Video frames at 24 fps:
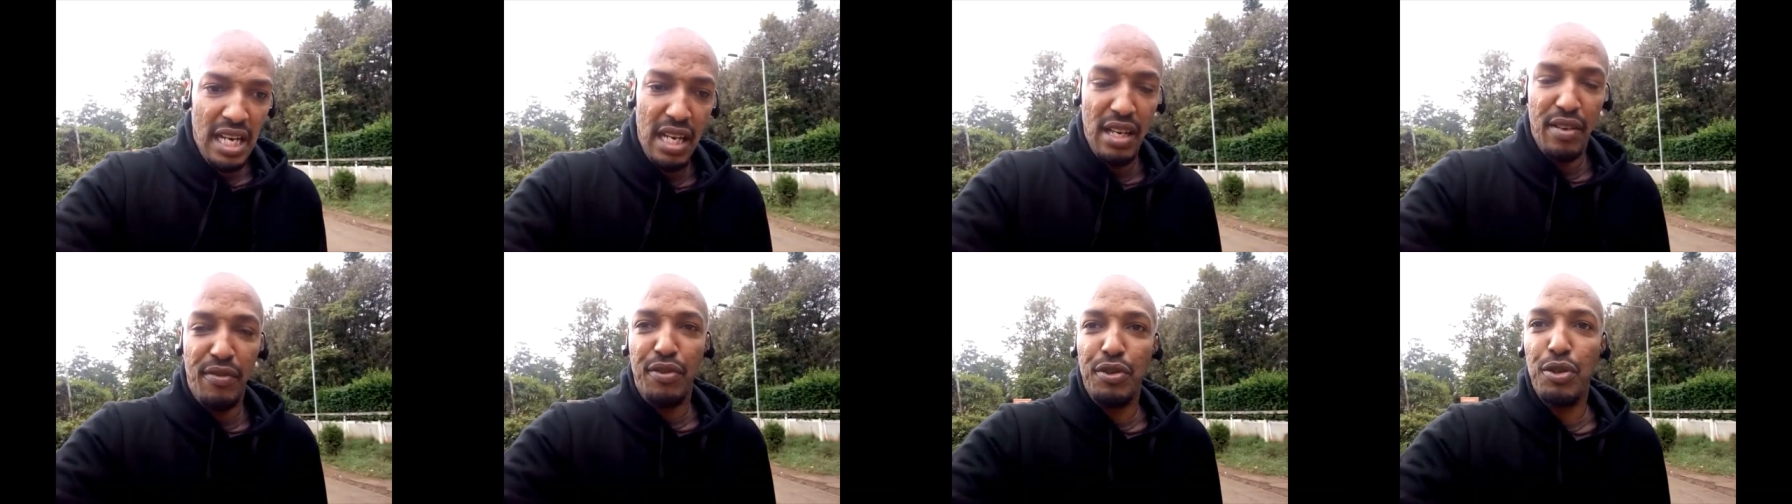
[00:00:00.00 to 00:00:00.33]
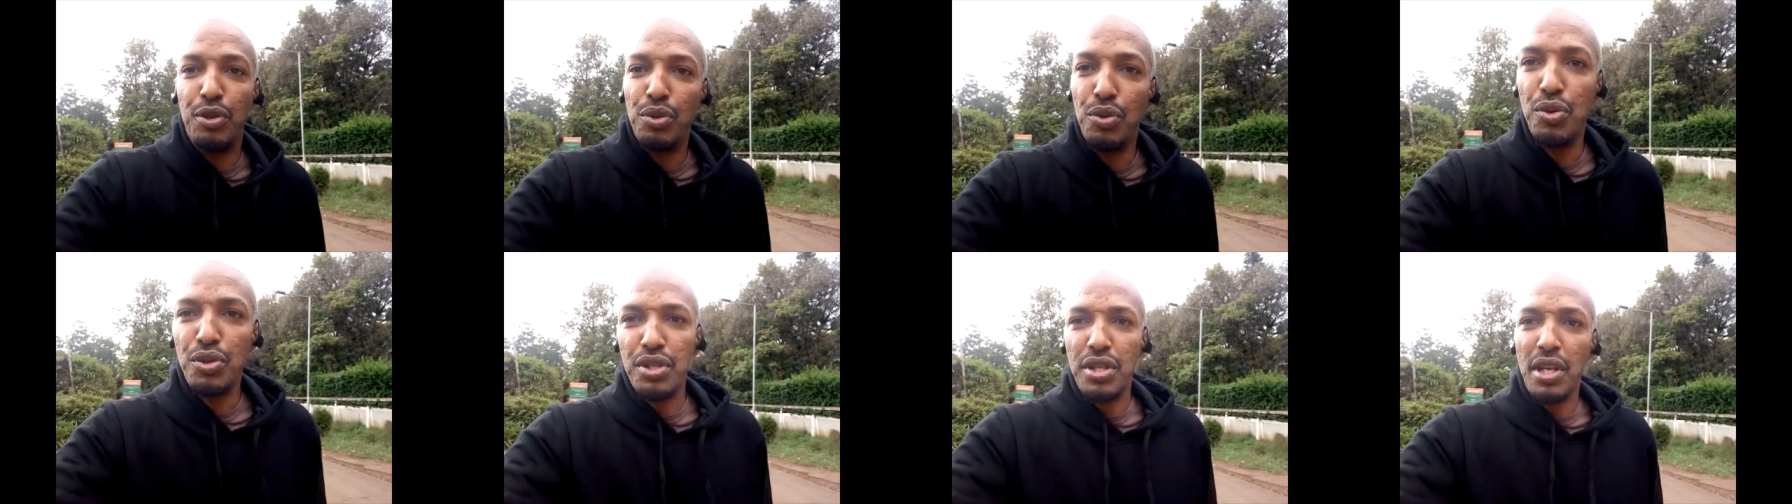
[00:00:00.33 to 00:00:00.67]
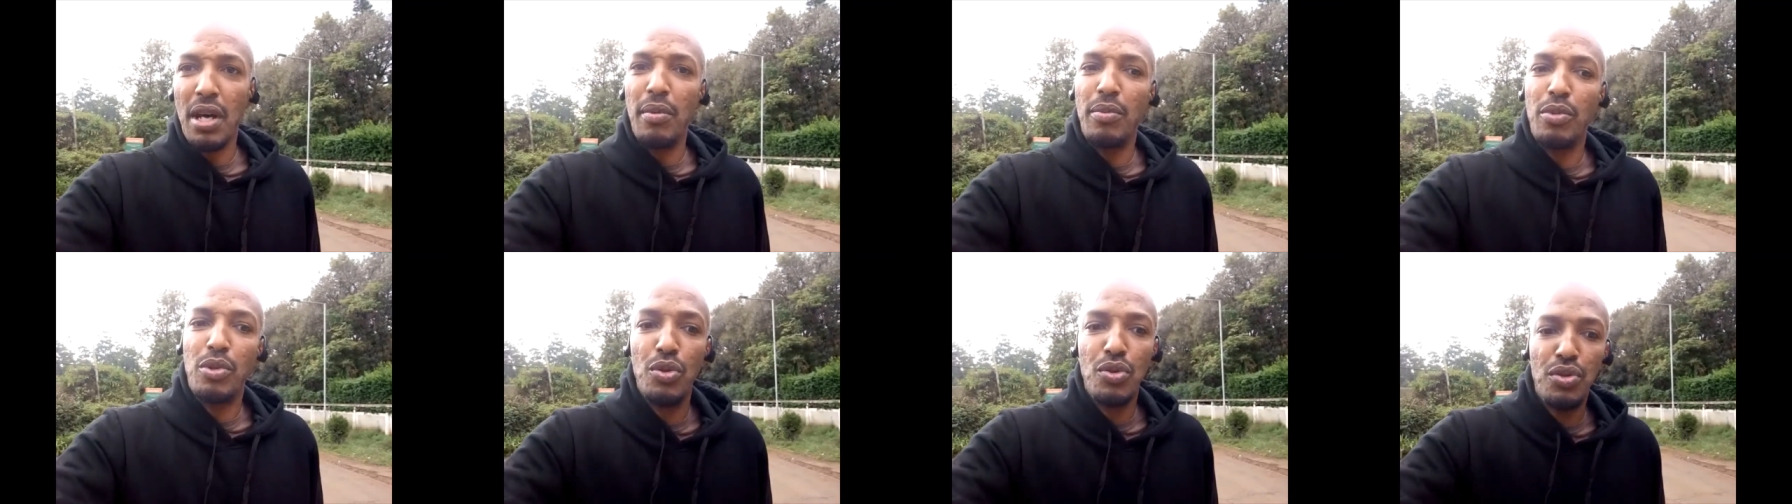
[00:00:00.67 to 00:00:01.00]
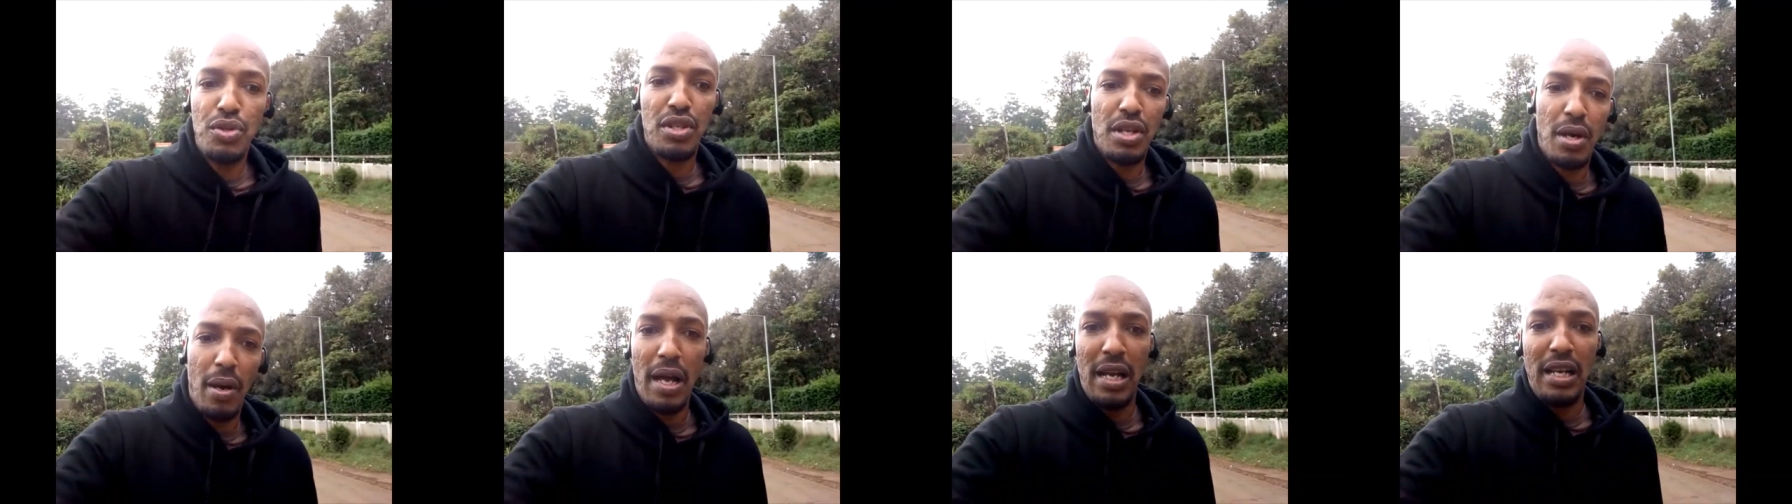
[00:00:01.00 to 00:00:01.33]
If you do some, do
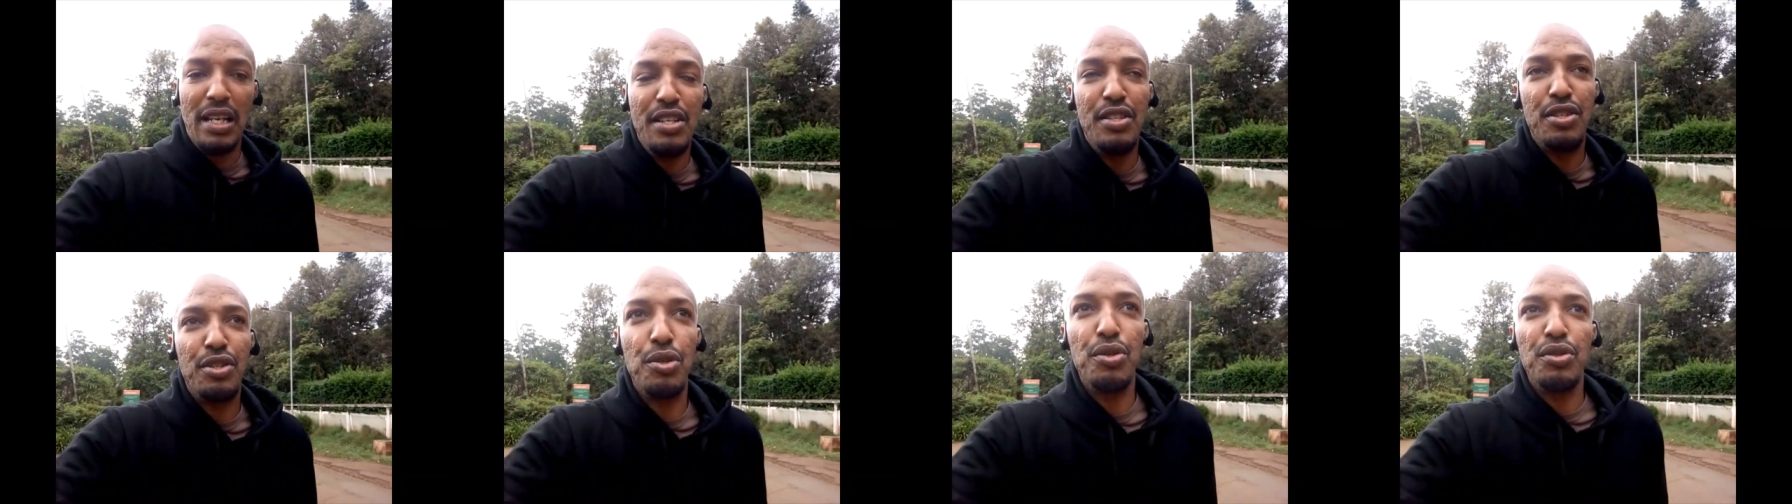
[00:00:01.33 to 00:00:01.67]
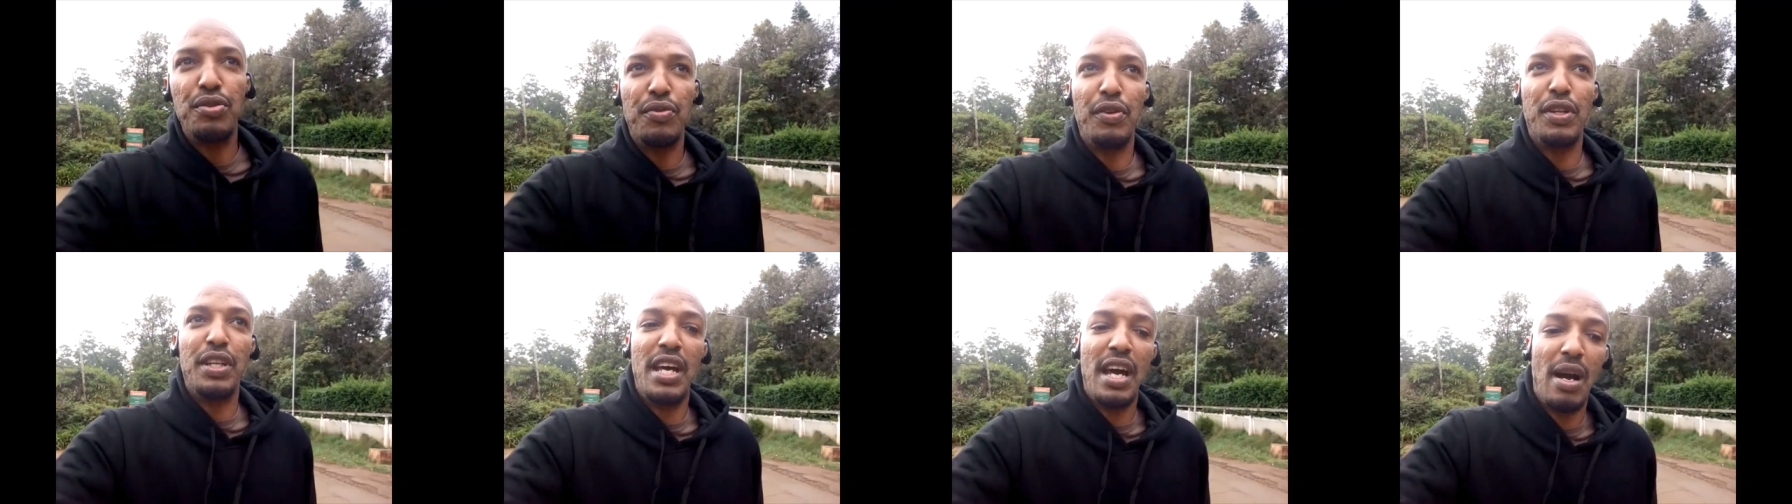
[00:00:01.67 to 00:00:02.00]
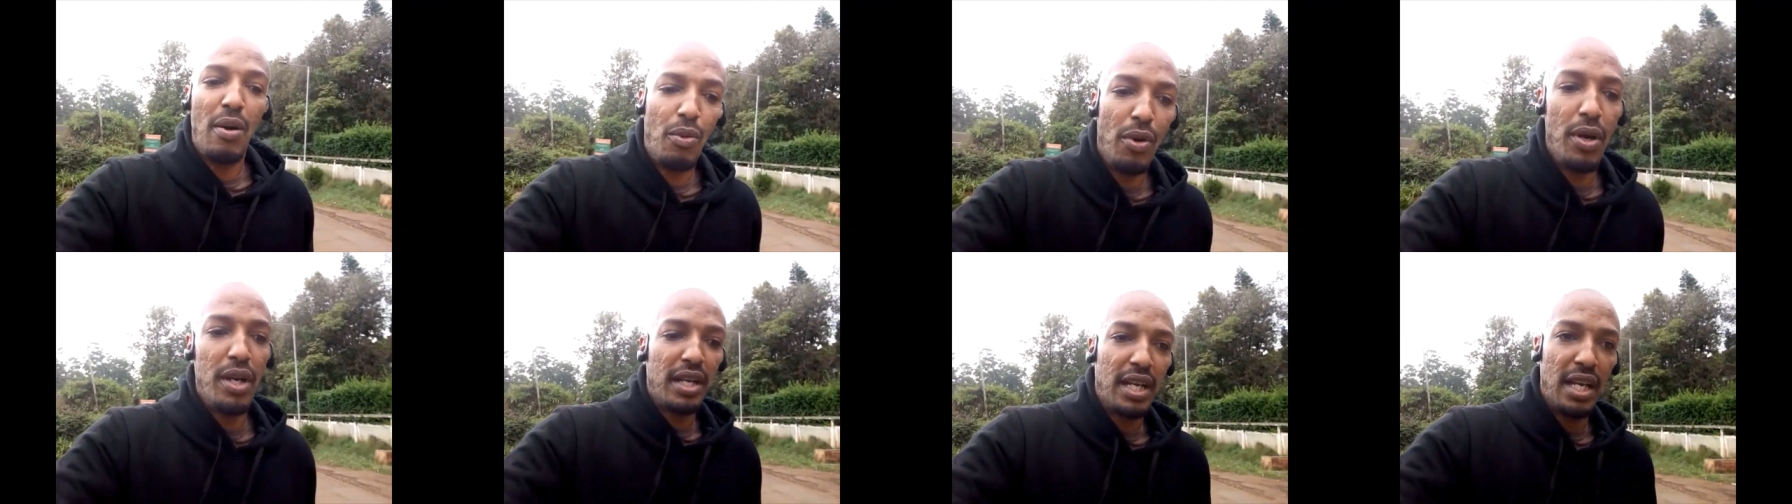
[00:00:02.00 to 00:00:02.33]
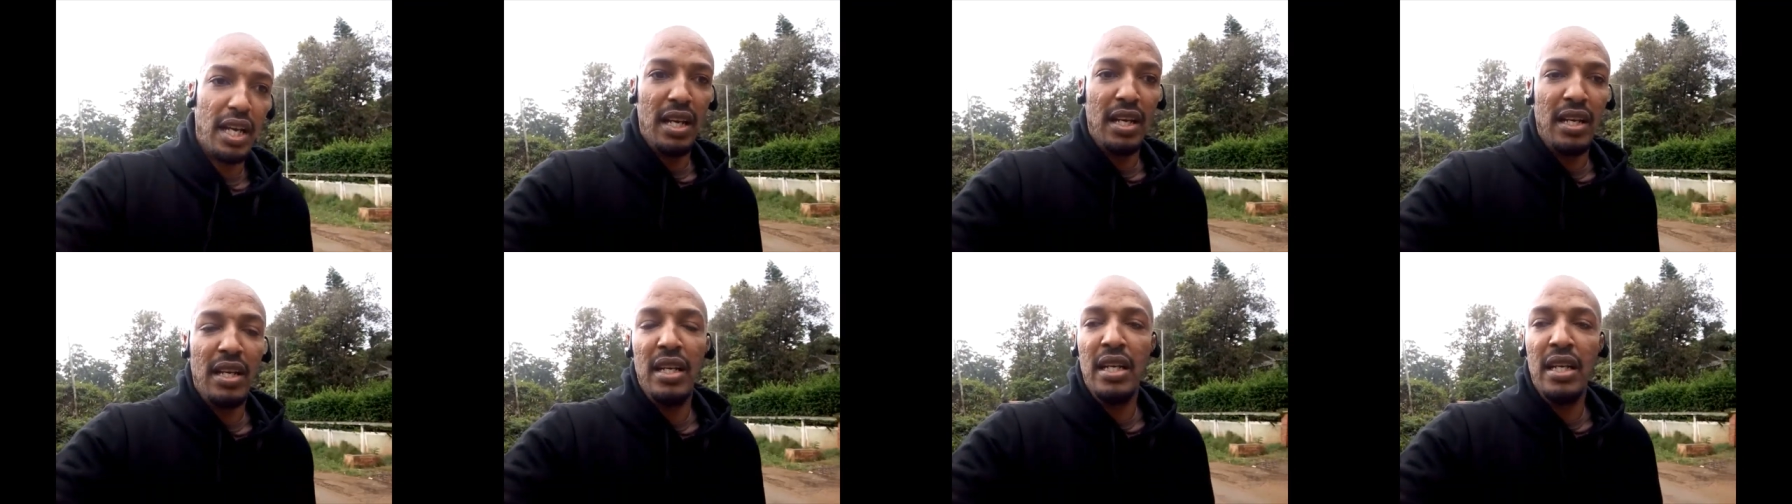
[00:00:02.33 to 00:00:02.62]
some, at least use for networking.